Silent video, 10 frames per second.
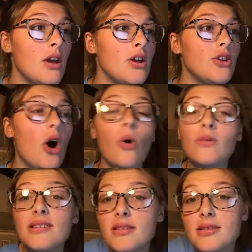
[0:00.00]
Not
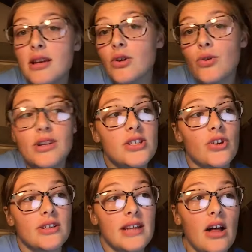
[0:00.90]
only does it increase
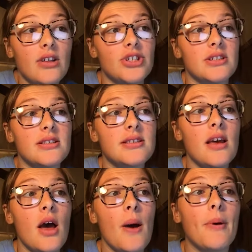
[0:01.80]
your intelligence,
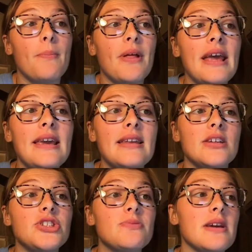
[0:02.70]
but playing an
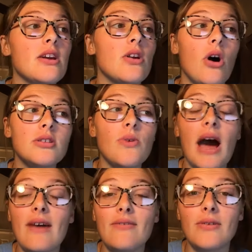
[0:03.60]
instrument can also
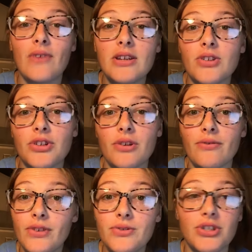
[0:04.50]
have an effect on your
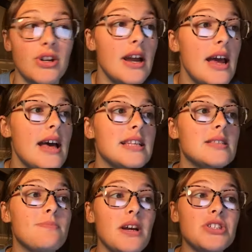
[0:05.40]
future,
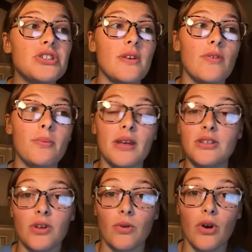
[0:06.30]
especially if you plan
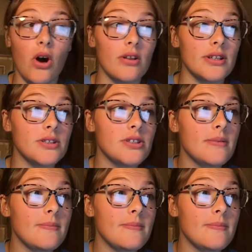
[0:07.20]
to go to college.